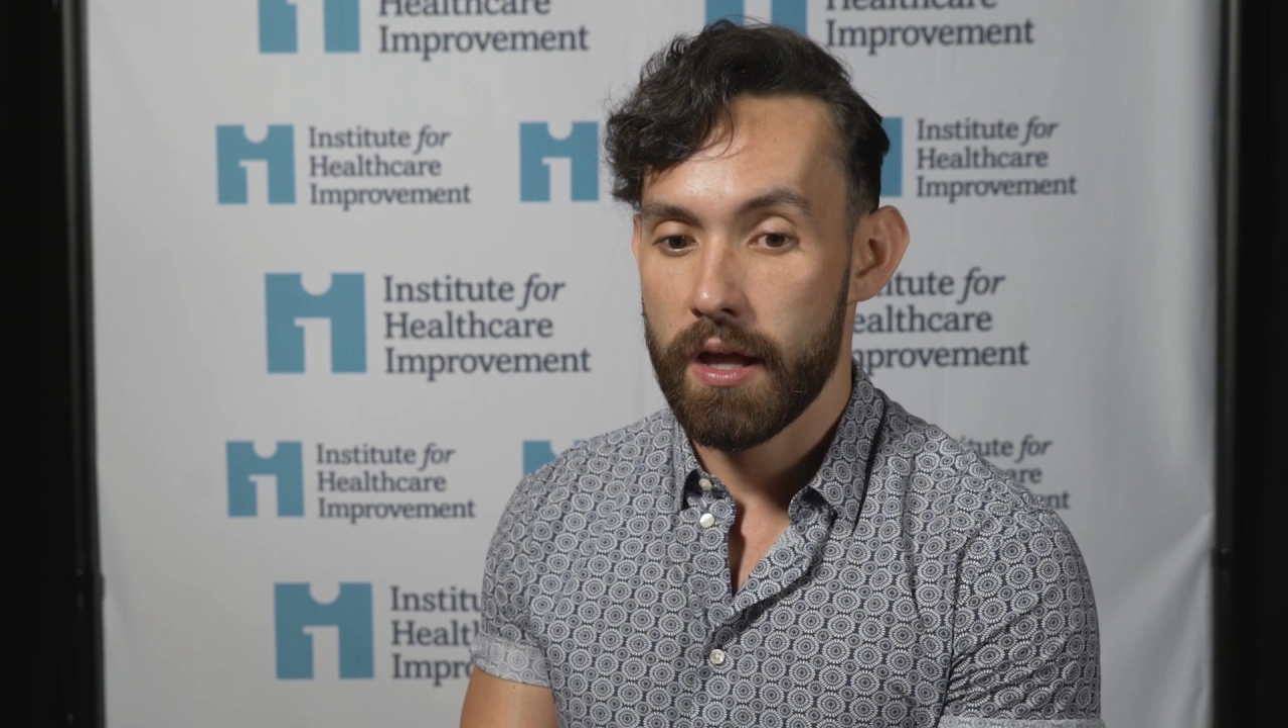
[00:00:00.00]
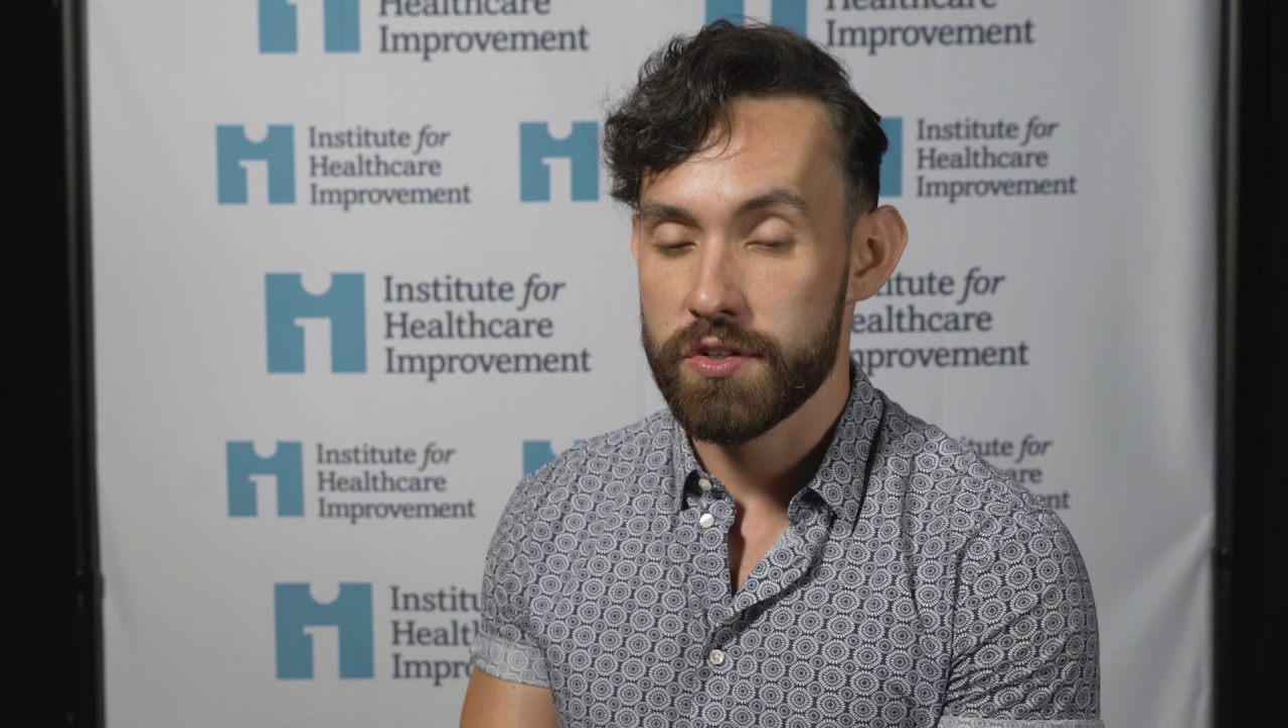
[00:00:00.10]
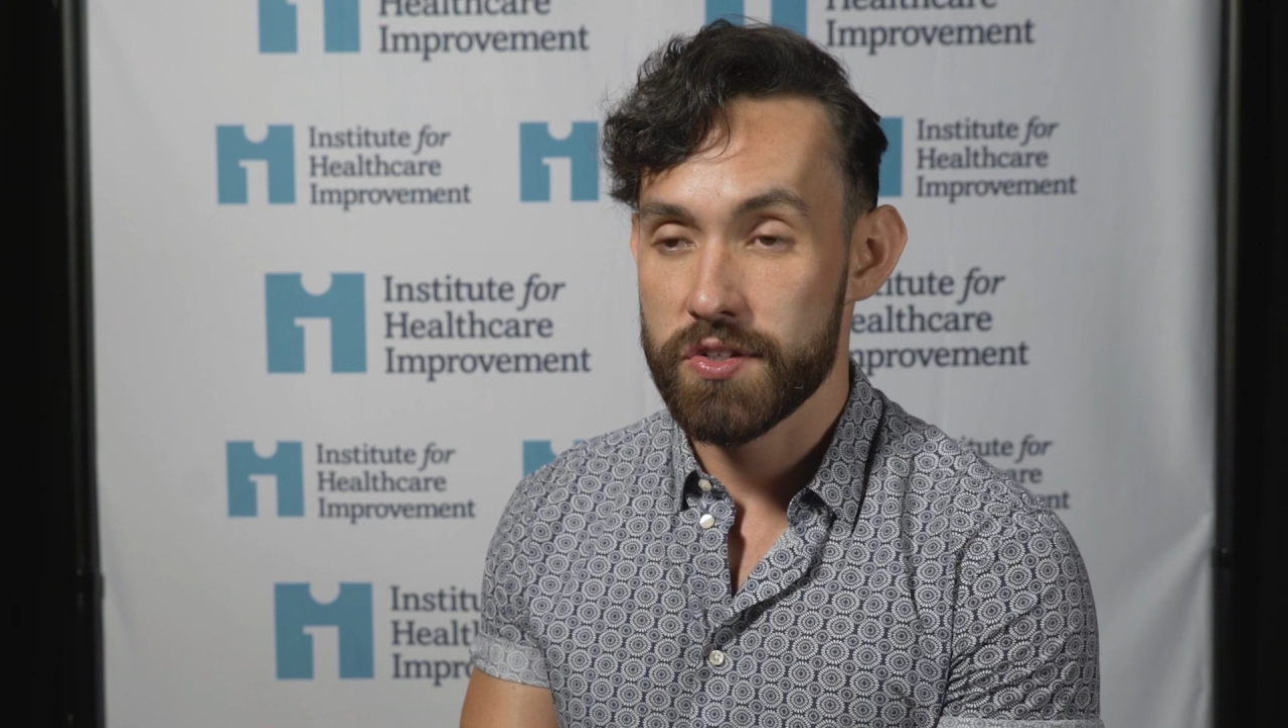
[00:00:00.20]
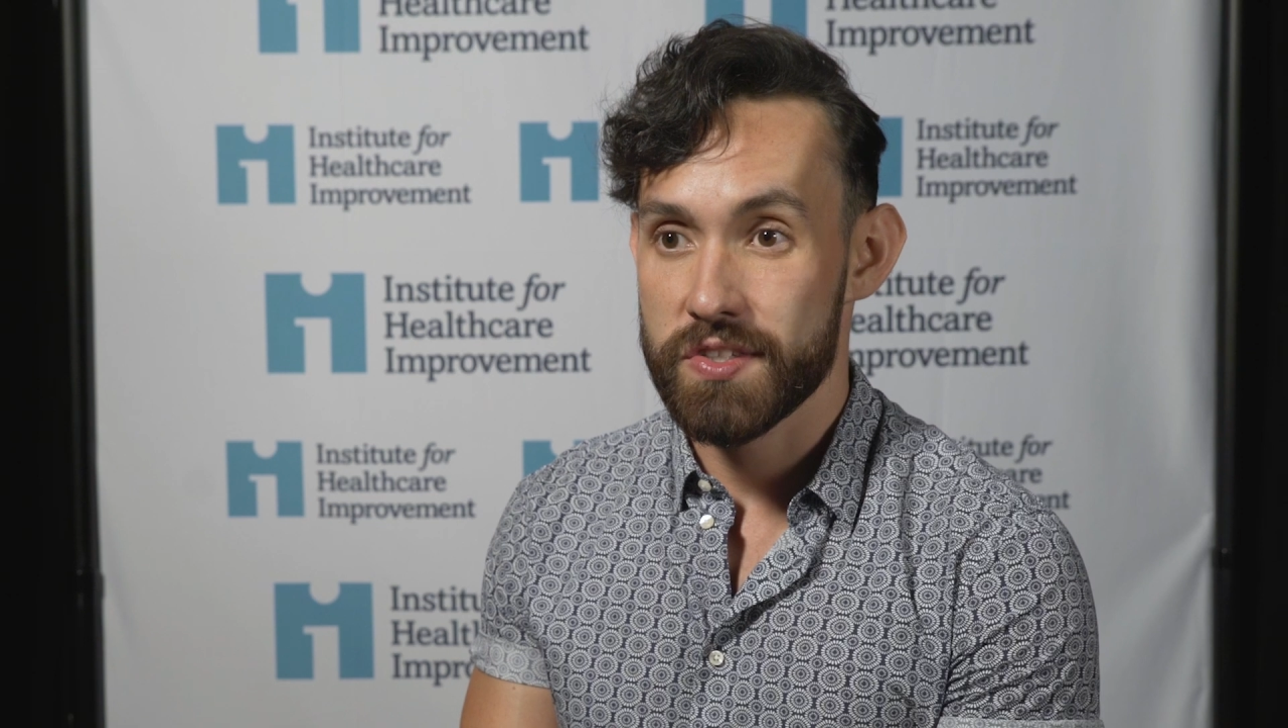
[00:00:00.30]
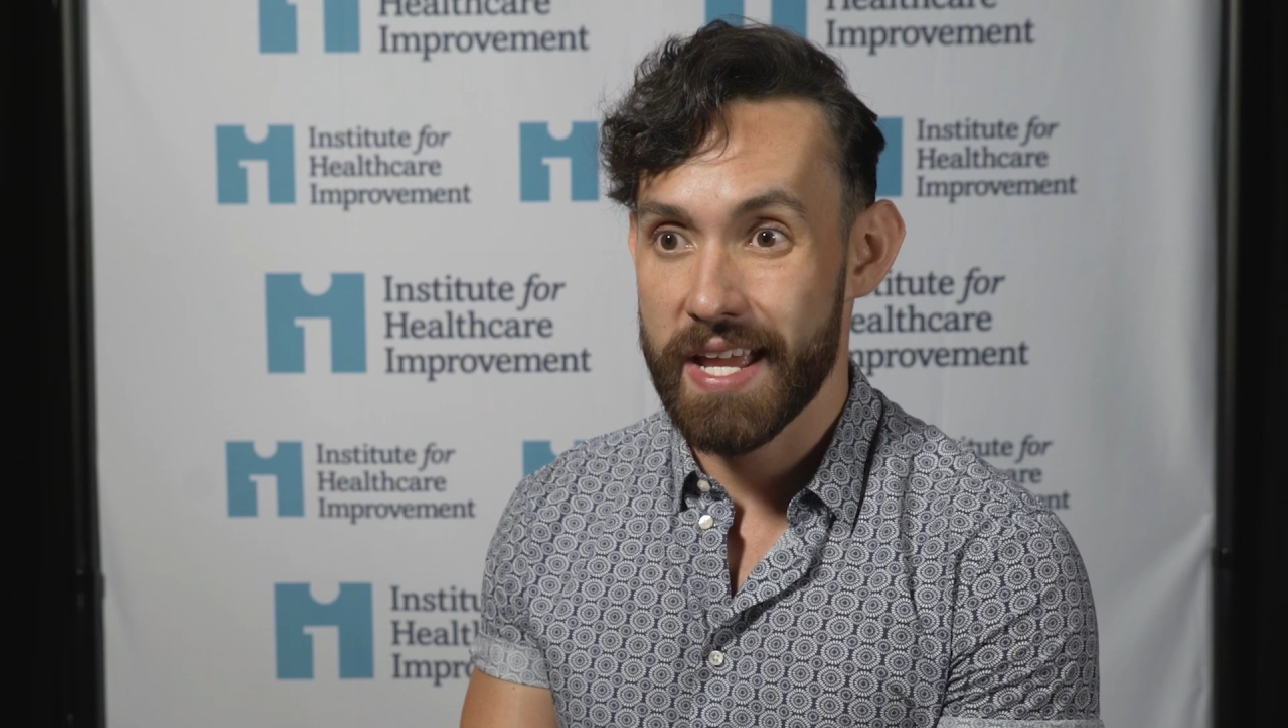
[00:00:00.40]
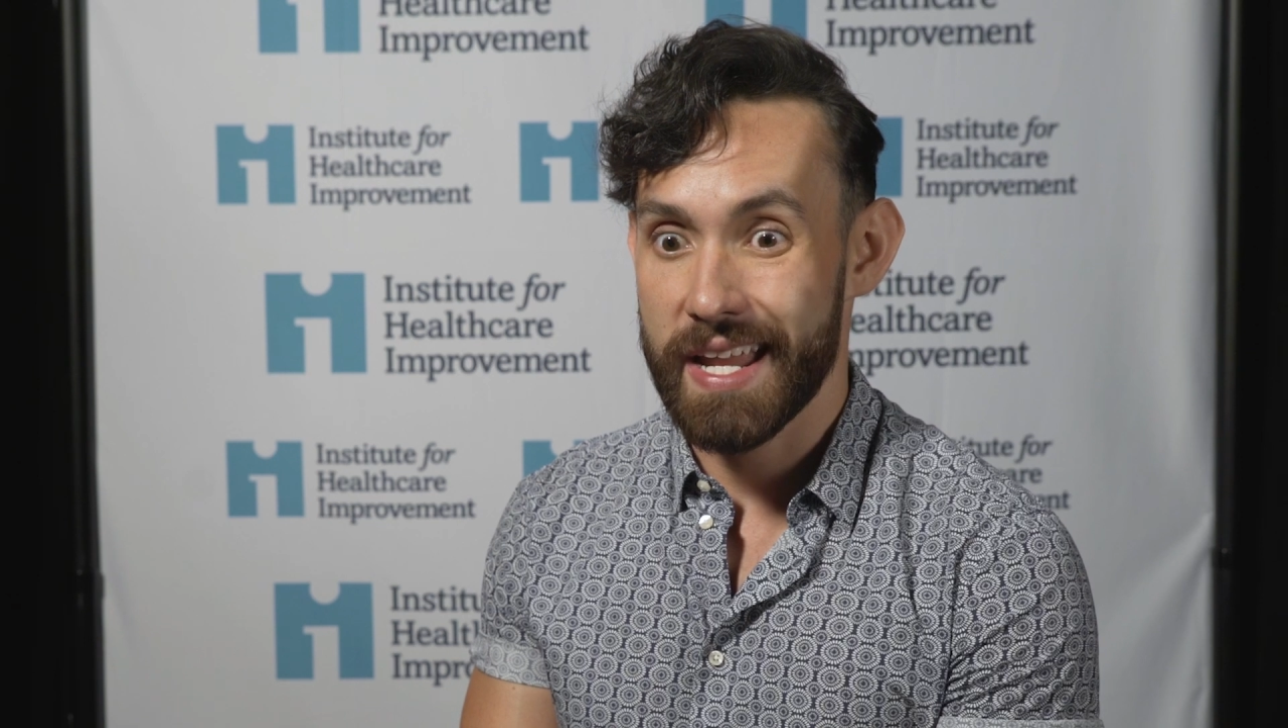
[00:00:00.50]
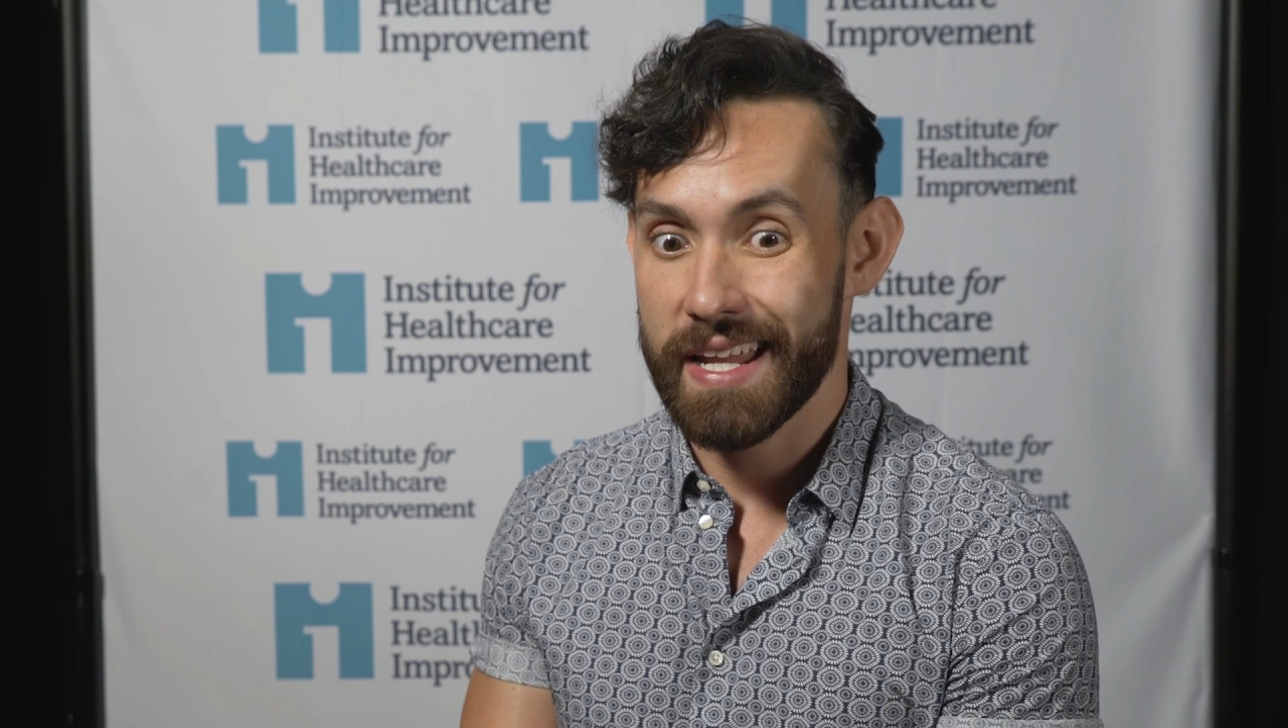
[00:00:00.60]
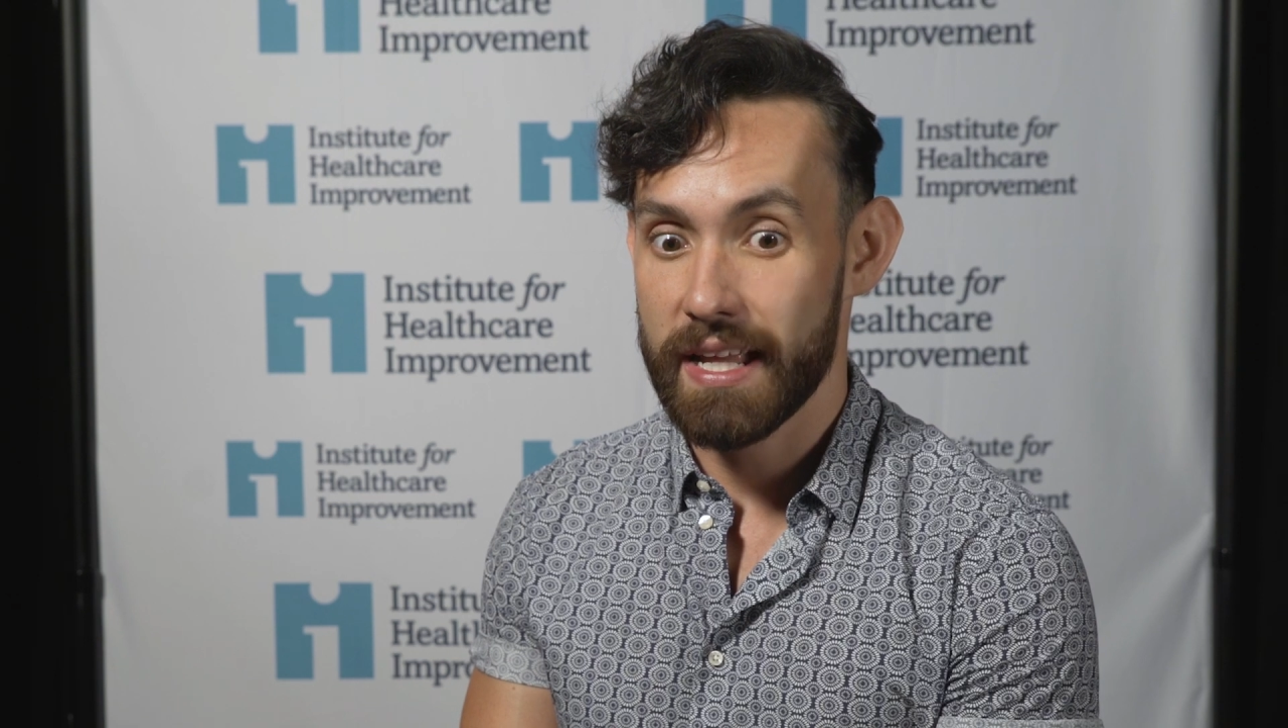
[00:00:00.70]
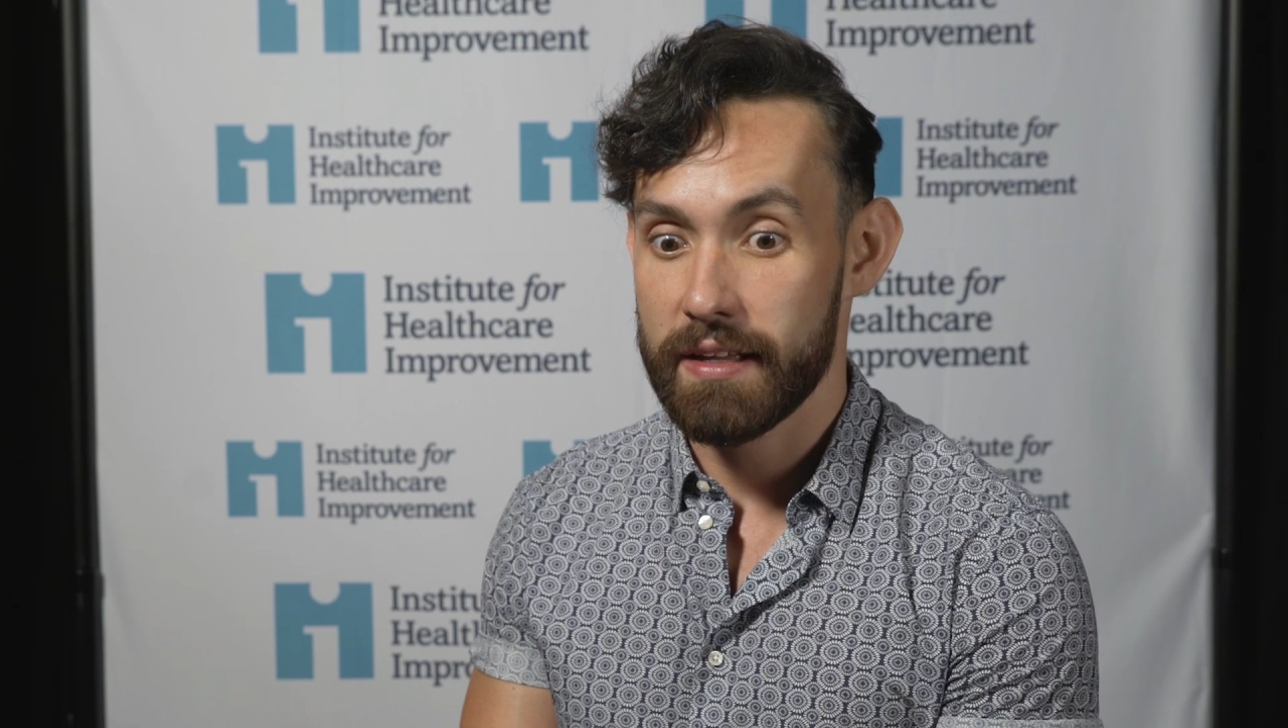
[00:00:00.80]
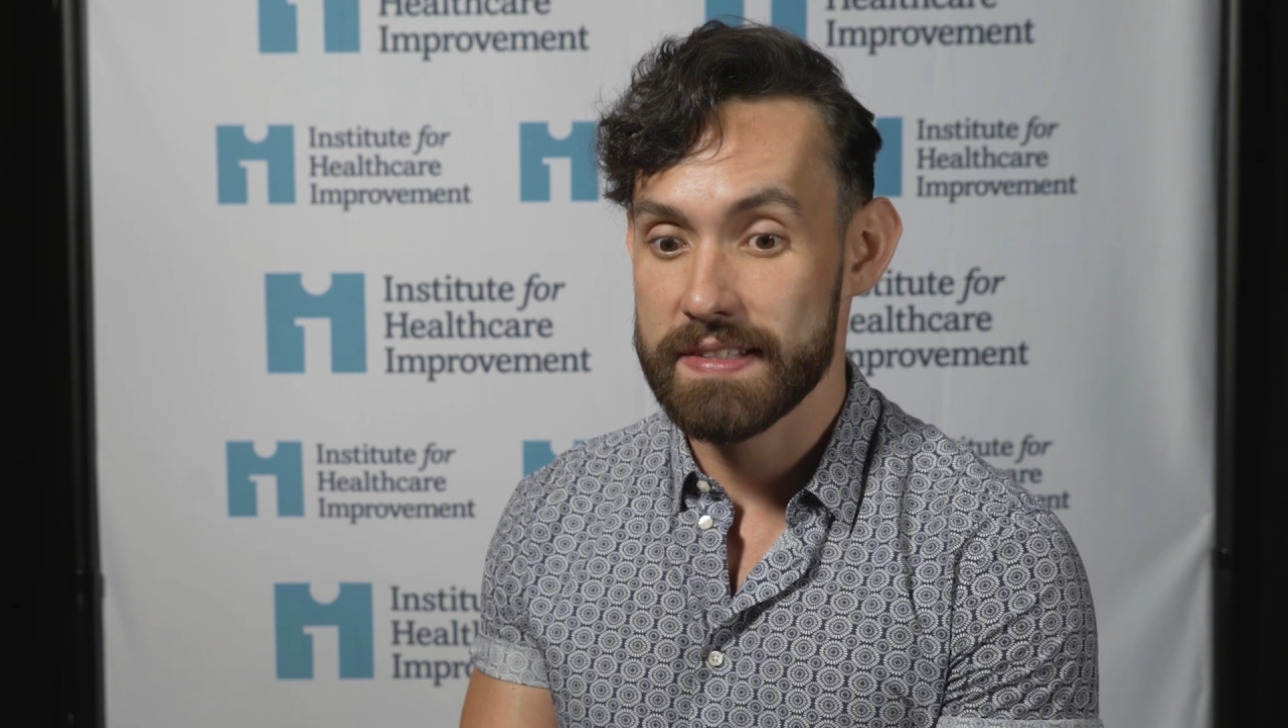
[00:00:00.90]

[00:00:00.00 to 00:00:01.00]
understanding